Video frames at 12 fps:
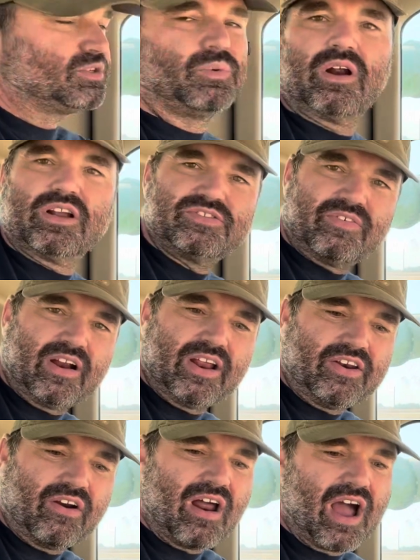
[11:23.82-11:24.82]
where it's very
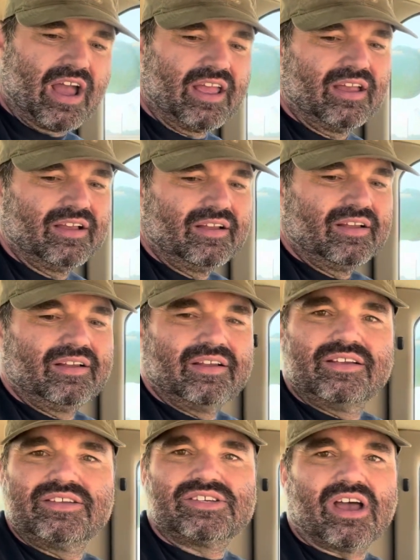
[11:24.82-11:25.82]
dry.
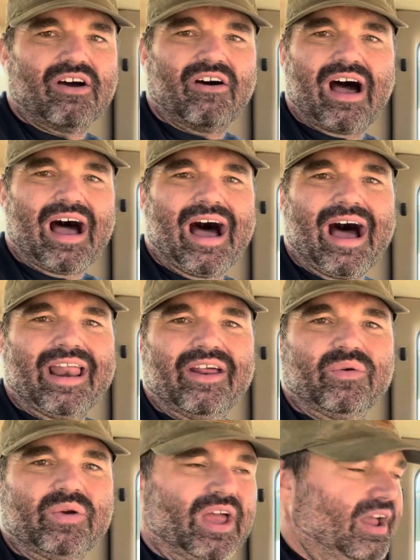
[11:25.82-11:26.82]
So I
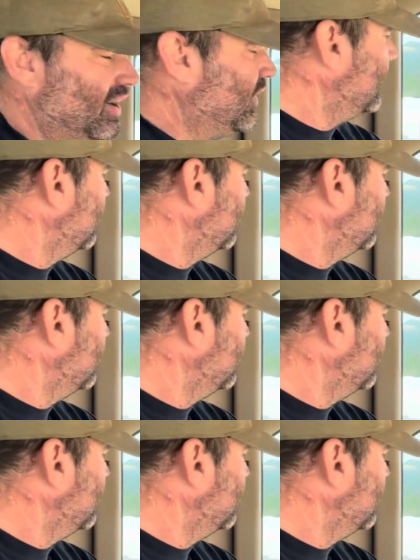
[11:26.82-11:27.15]
don't know.